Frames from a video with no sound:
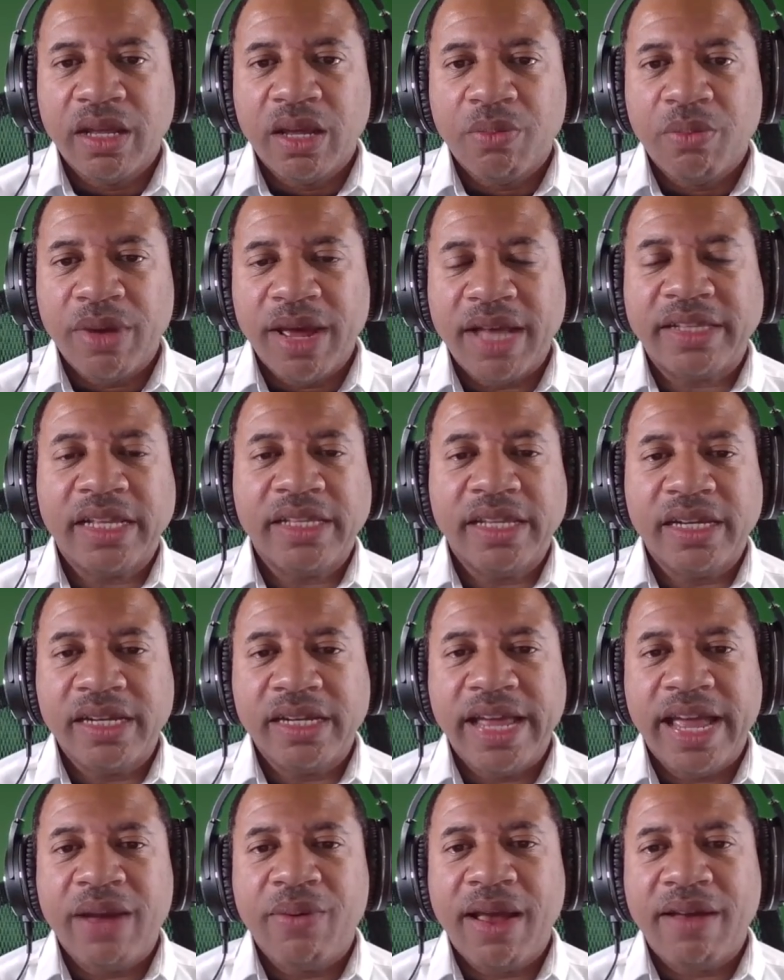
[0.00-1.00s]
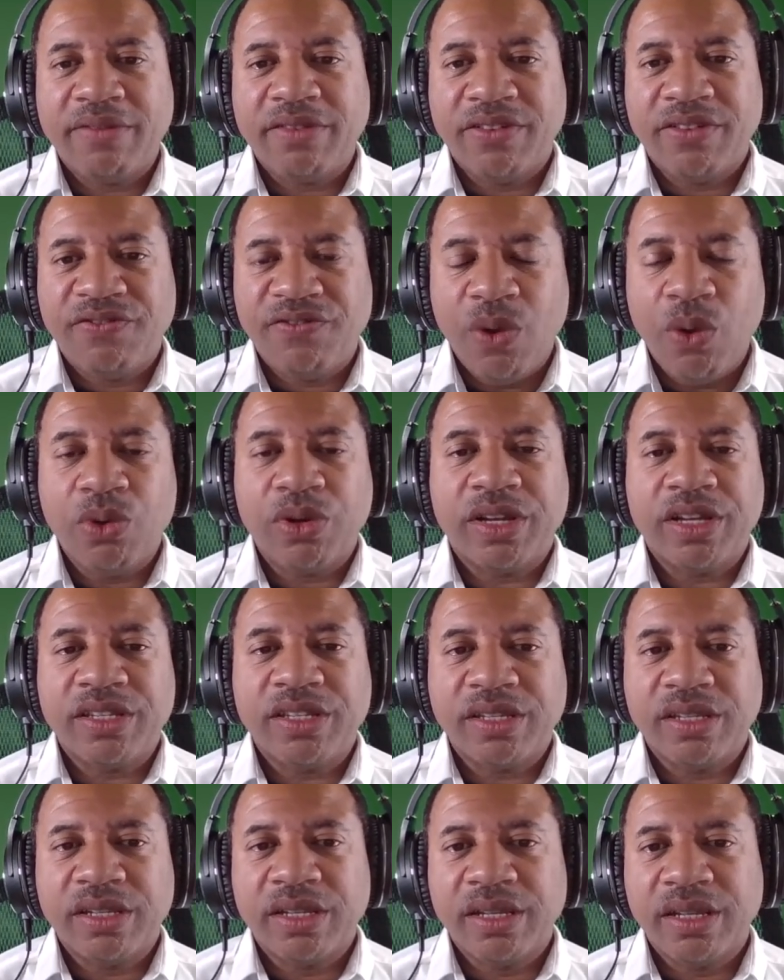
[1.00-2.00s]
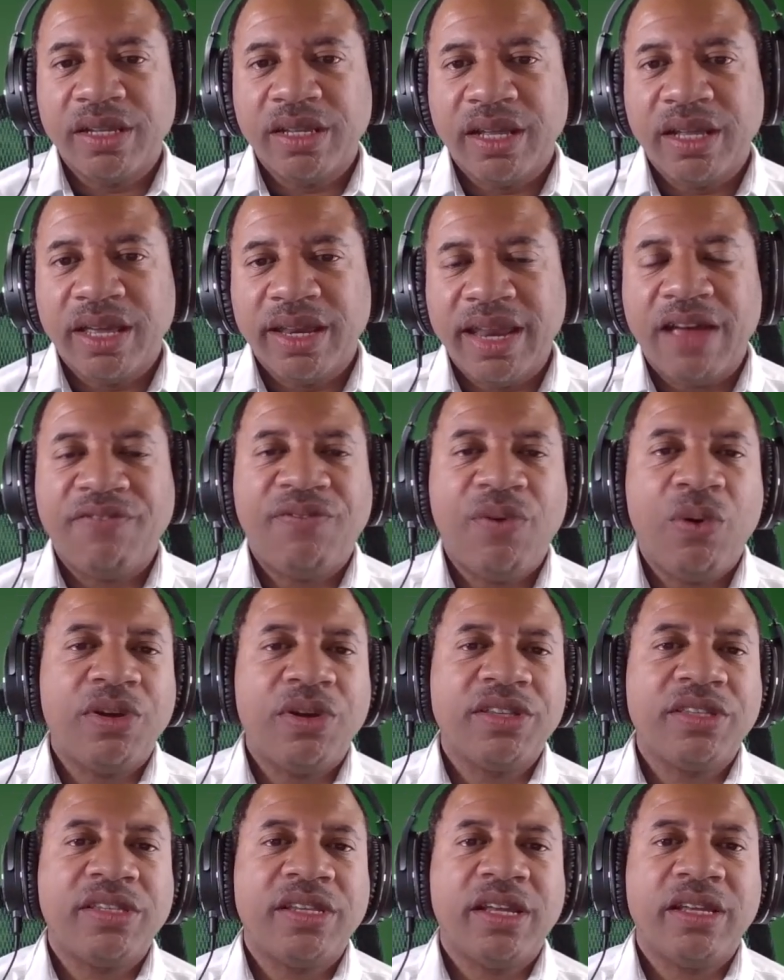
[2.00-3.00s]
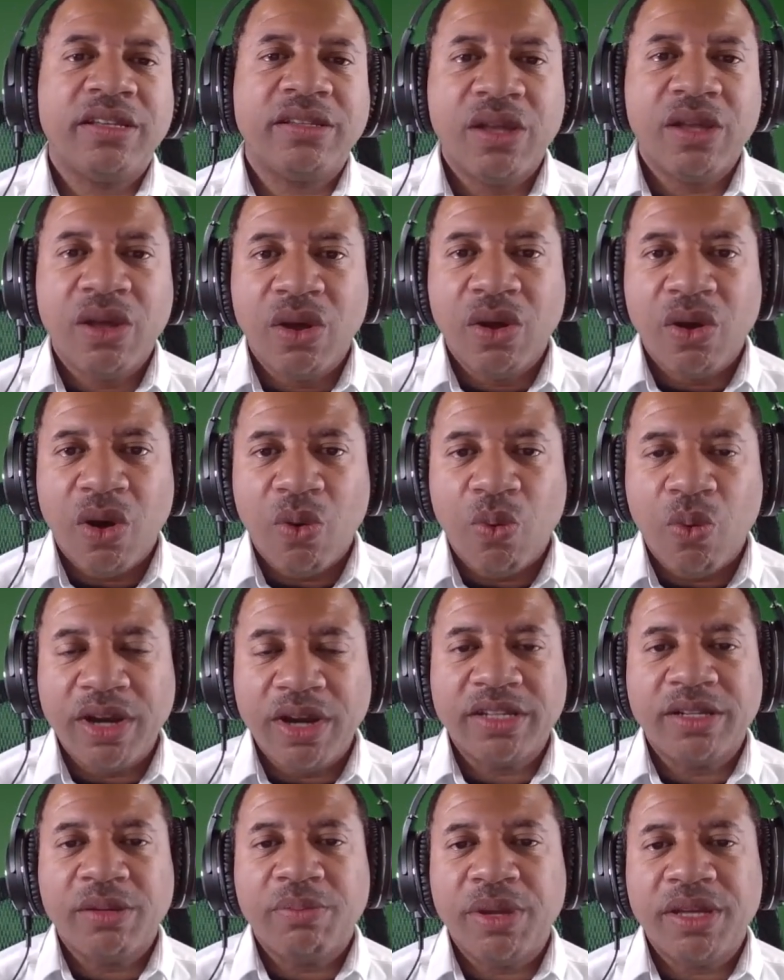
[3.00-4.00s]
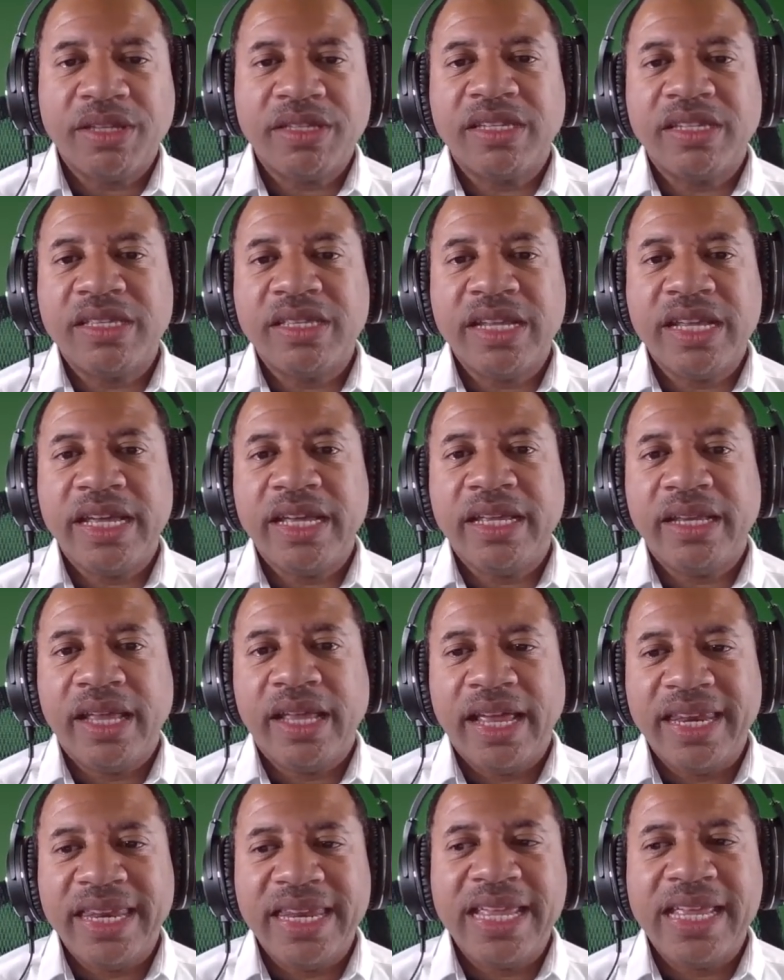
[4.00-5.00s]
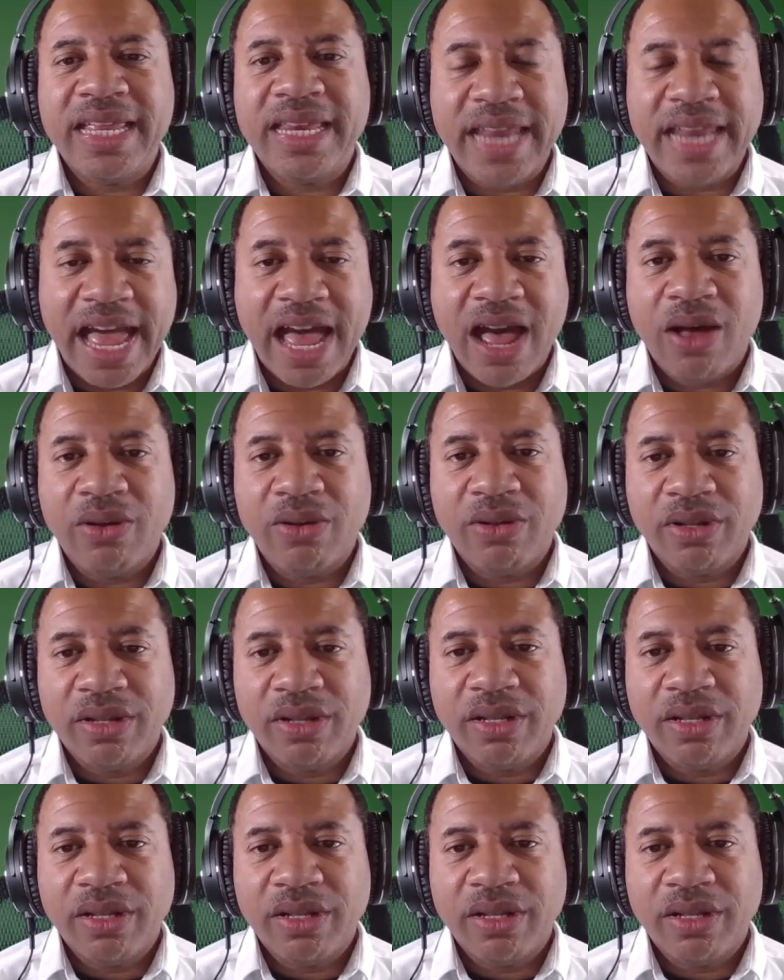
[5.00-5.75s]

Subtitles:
But at the end of the day, we have to focus. And that focus is on what does the business need and need now.